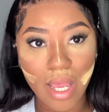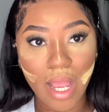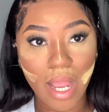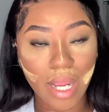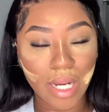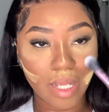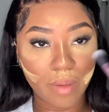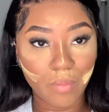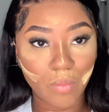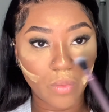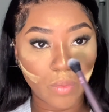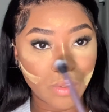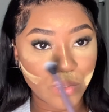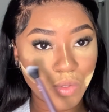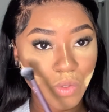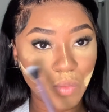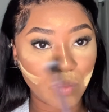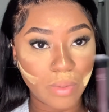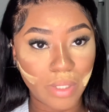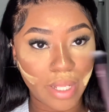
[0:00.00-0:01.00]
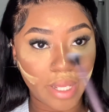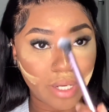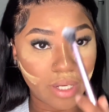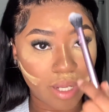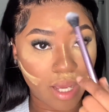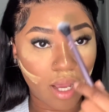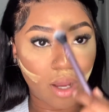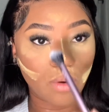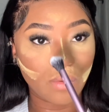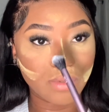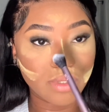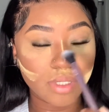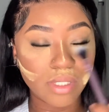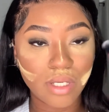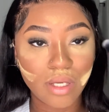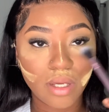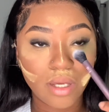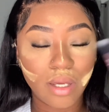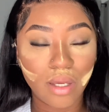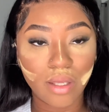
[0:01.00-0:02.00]
and I'm going to blend out
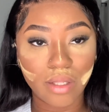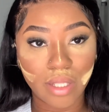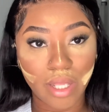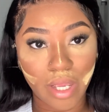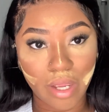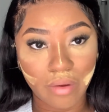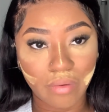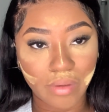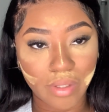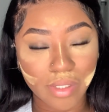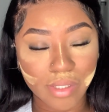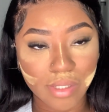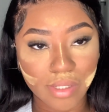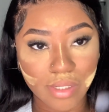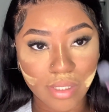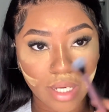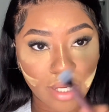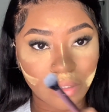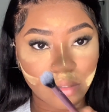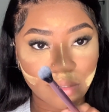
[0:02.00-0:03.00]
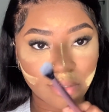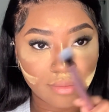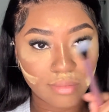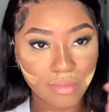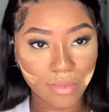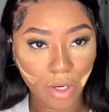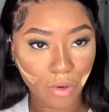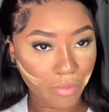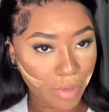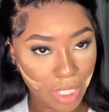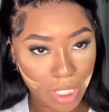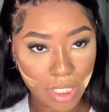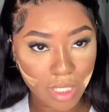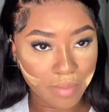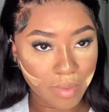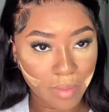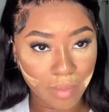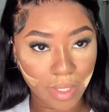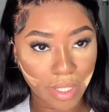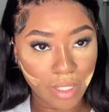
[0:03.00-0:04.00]
the areas that are ready to
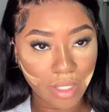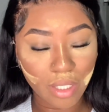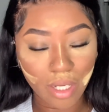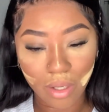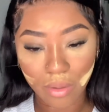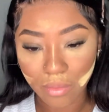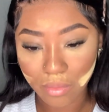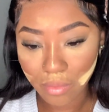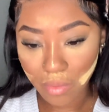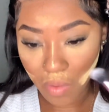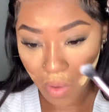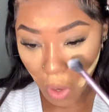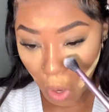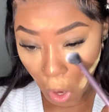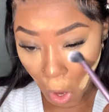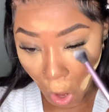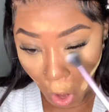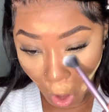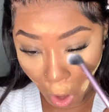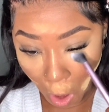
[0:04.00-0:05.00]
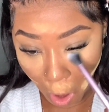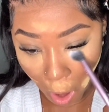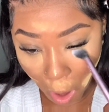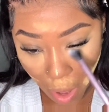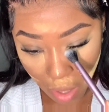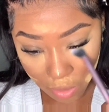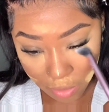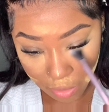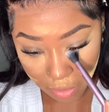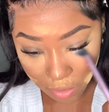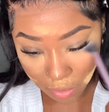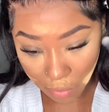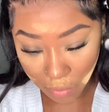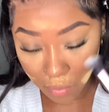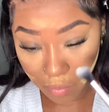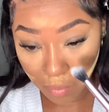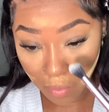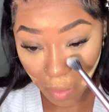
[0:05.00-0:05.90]
be blended out. So